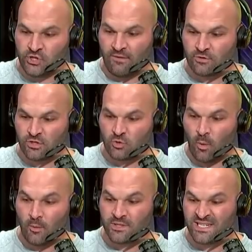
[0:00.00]
Jefferson
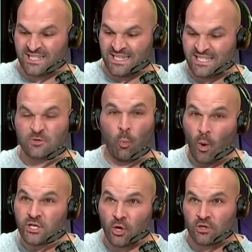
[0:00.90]
21-66,
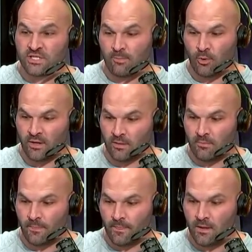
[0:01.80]
1 yard separated
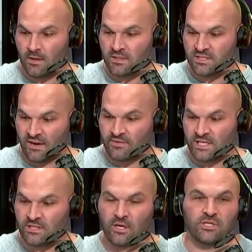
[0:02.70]
them.
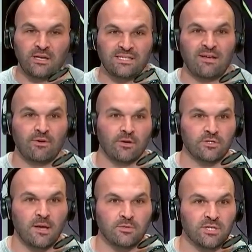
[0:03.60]
17 touchdowns, 7
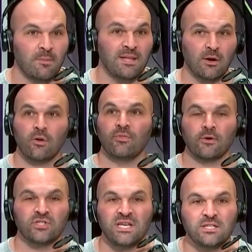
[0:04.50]
interceptions. I mean,
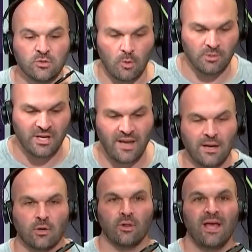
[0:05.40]
their seasons are almost
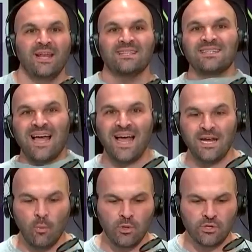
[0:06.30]
identical. And it's
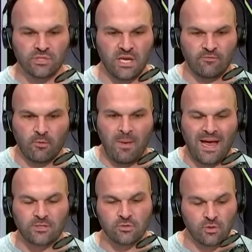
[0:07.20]
kind of what you're seeing from
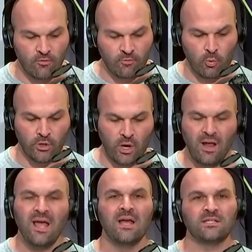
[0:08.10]
Max, who's thrown for more
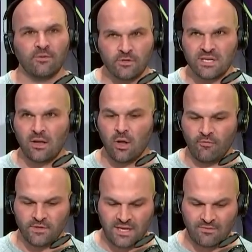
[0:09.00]
yards. Different style
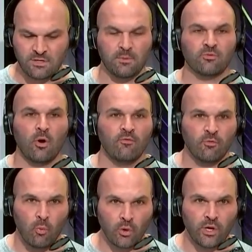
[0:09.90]
offense, obviously, but thrown
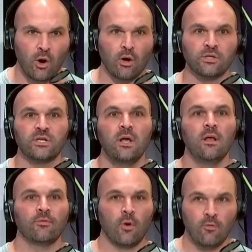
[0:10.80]
for more yards,
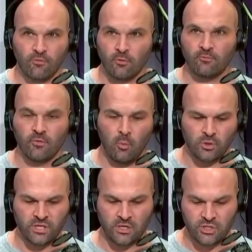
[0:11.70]
thrown for
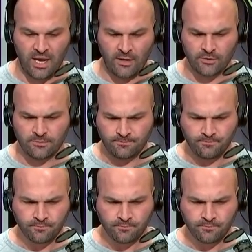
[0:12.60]
more touchdowns,